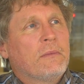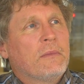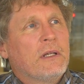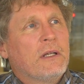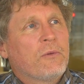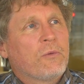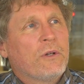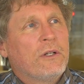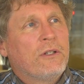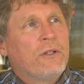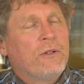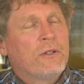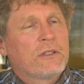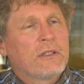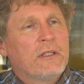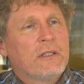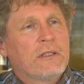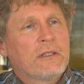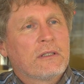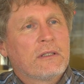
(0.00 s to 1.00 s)
it
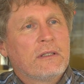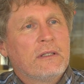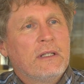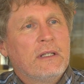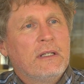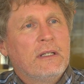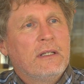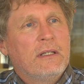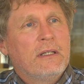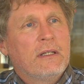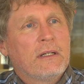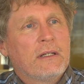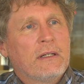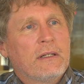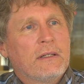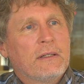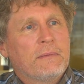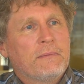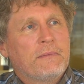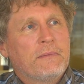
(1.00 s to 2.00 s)
reduces
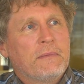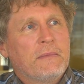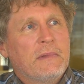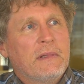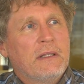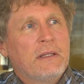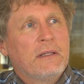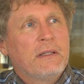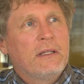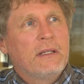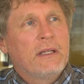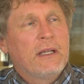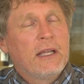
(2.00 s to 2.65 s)
the